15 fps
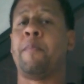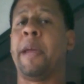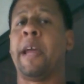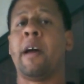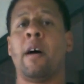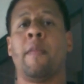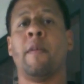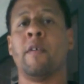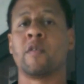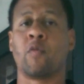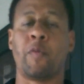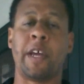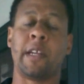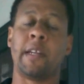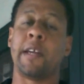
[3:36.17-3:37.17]
being on
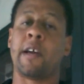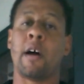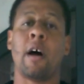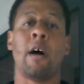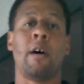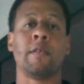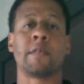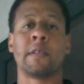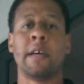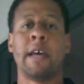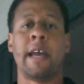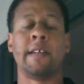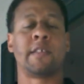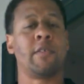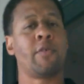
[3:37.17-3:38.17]
those weekly calls.
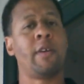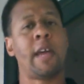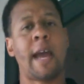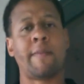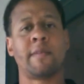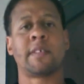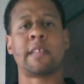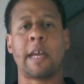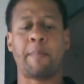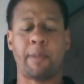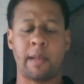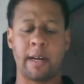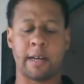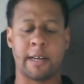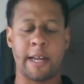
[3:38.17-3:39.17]
And so you have to stay
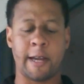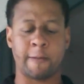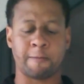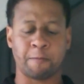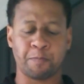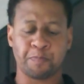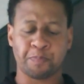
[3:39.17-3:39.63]
plugged in.